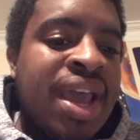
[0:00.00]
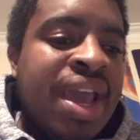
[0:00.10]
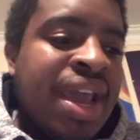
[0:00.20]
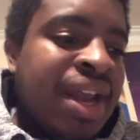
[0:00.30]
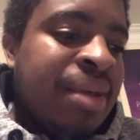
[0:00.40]

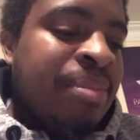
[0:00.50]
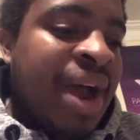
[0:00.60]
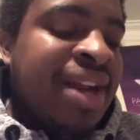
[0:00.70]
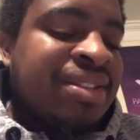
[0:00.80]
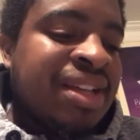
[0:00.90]
and he
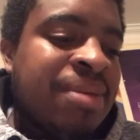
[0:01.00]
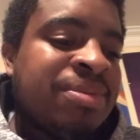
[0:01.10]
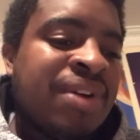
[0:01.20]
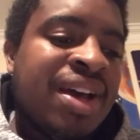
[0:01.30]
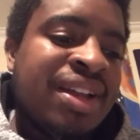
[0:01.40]
body
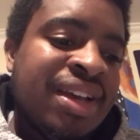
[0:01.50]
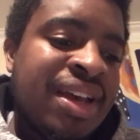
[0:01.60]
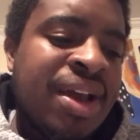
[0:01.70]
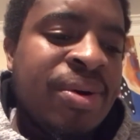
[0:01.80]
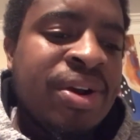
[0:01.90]
slams Fale.
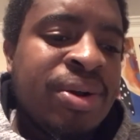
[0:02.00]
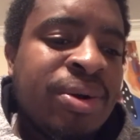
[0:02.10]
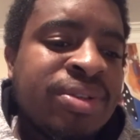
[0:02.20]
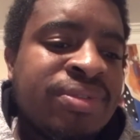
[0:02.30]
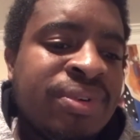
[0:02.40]
Elgin goes